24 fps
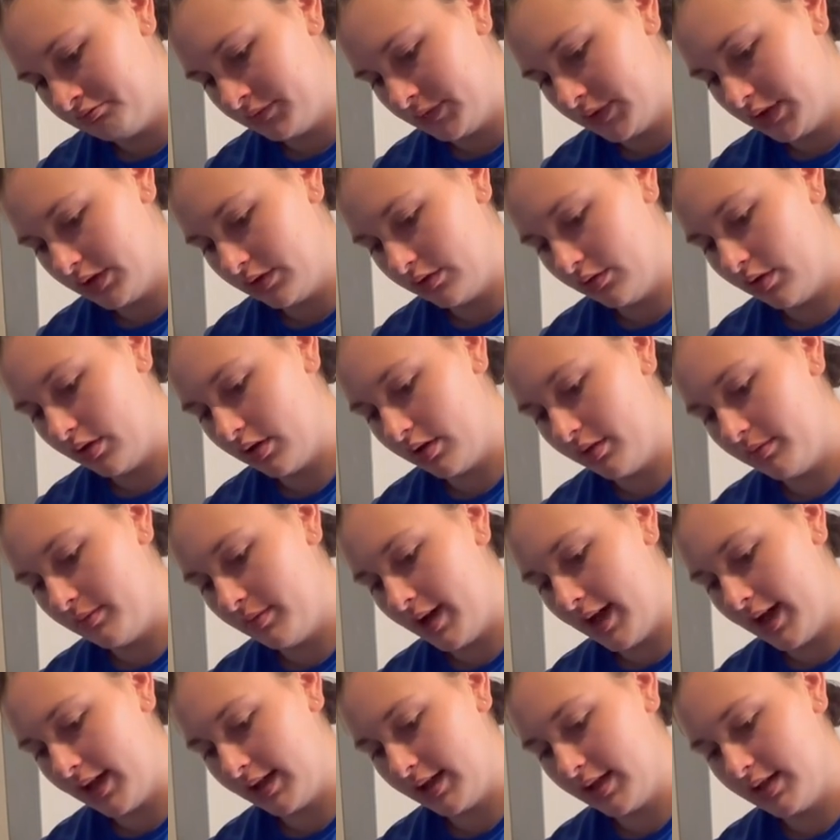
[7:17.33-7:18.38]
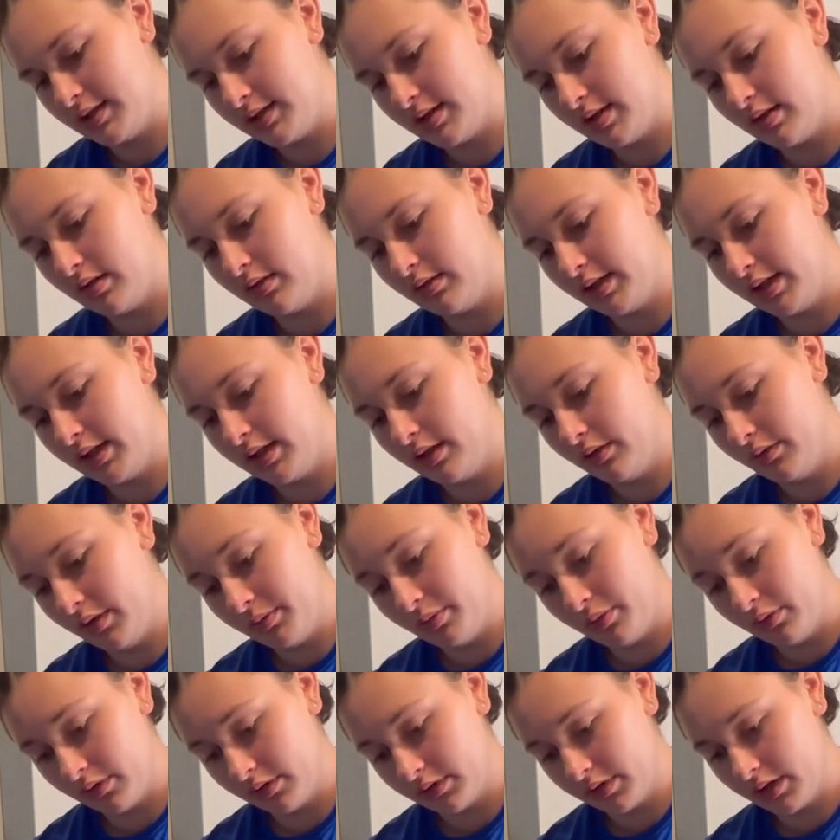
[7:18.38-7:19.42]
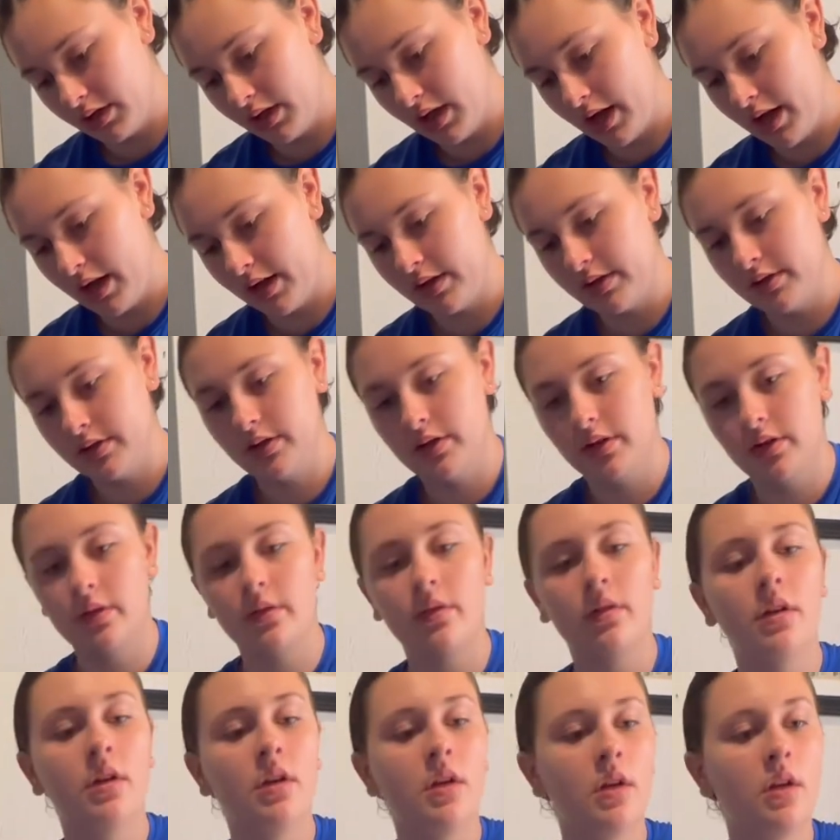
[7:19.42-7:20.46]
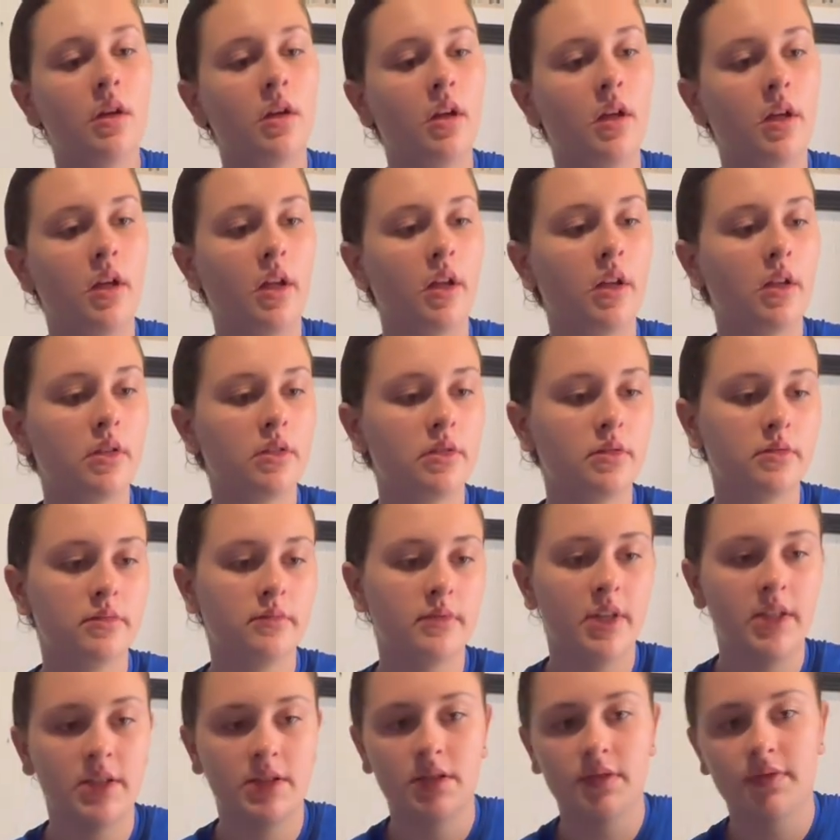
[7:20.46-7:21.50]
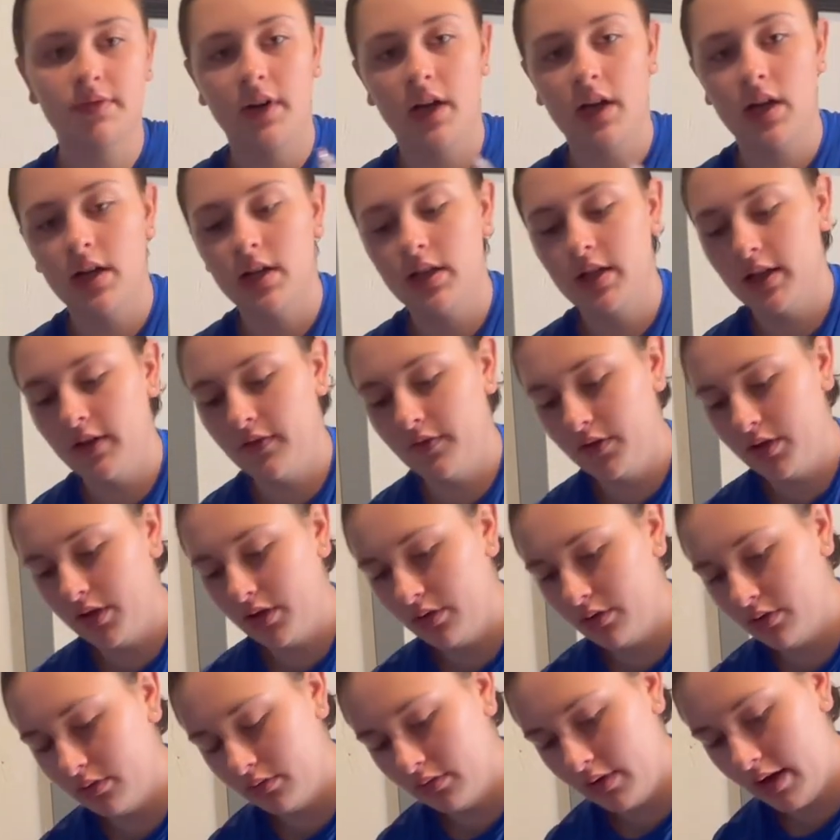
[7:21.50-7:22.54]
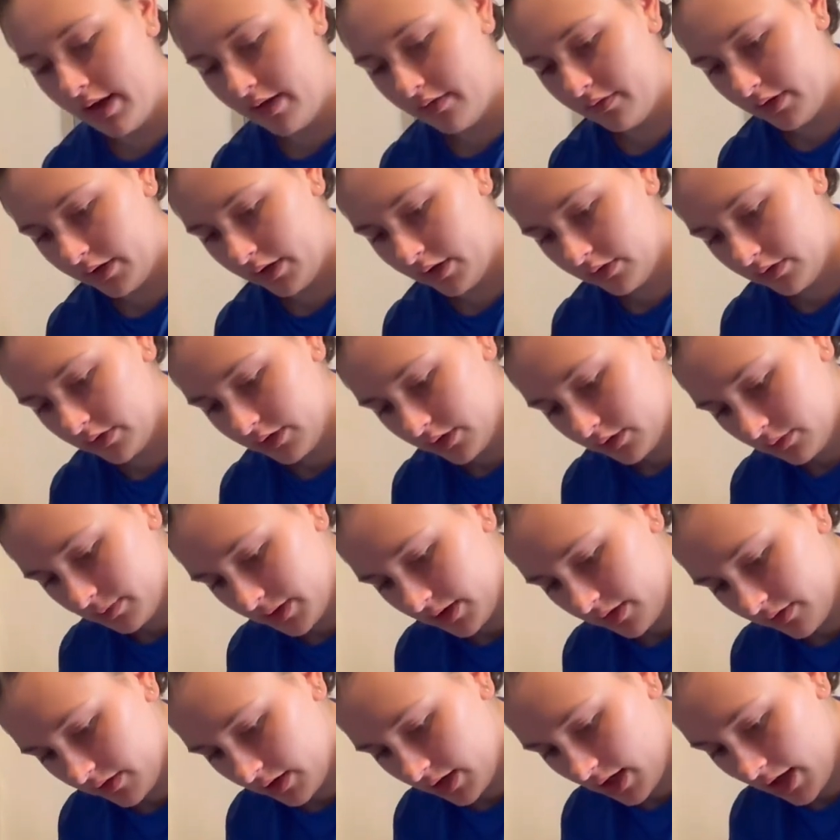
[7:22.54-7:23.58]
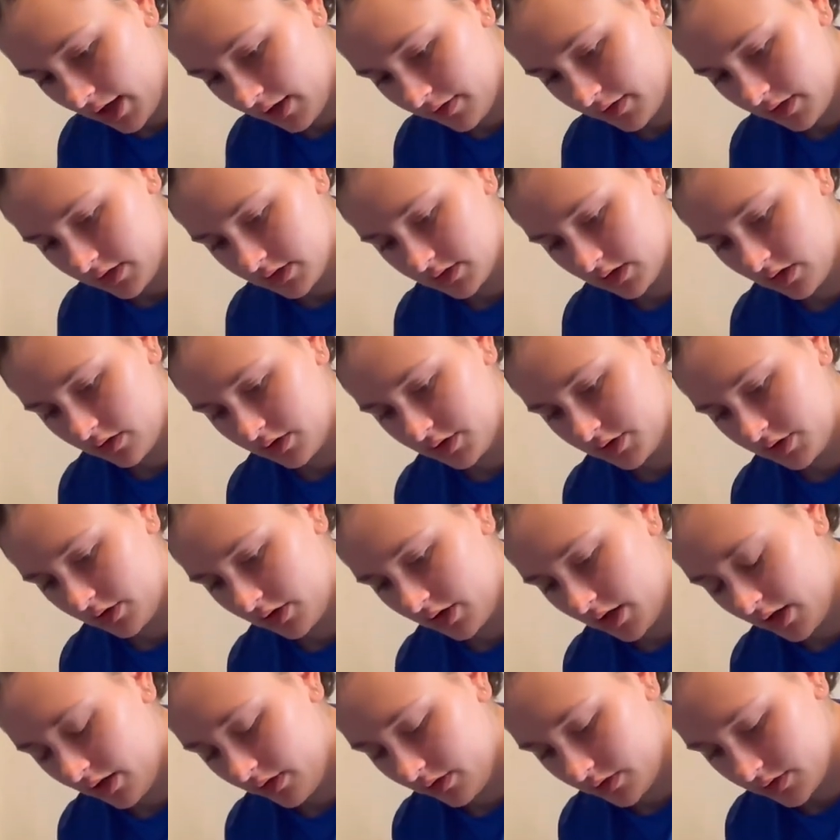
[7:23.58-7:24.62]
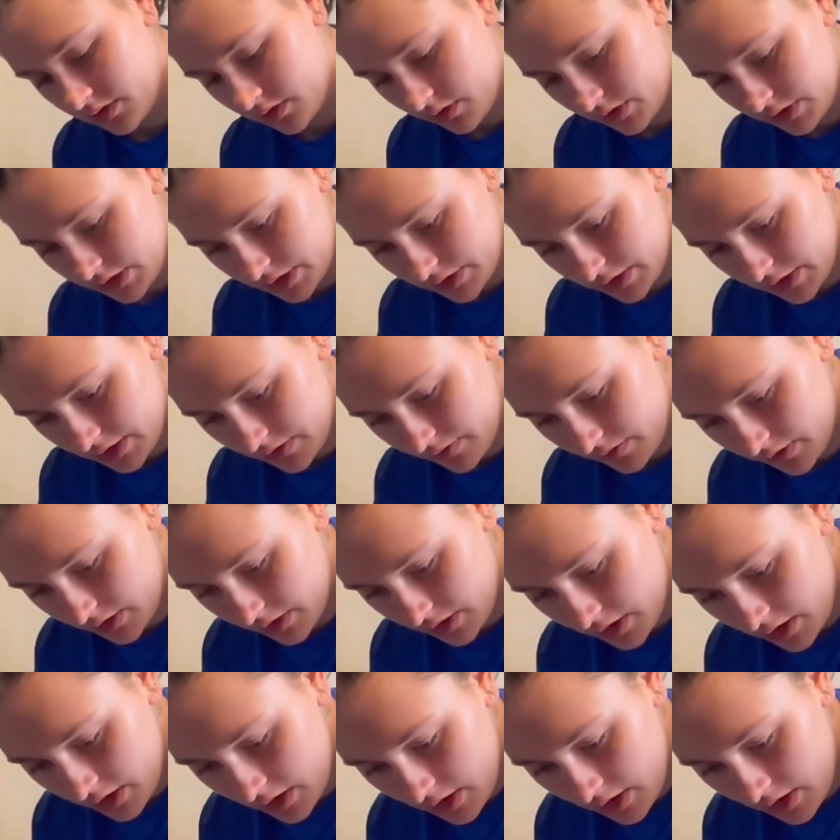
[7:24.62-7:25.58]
squirt it back into the lid that we poured the dye into. And it's fine if you have like a little bit of the dye in there as long as your colors aren't too different.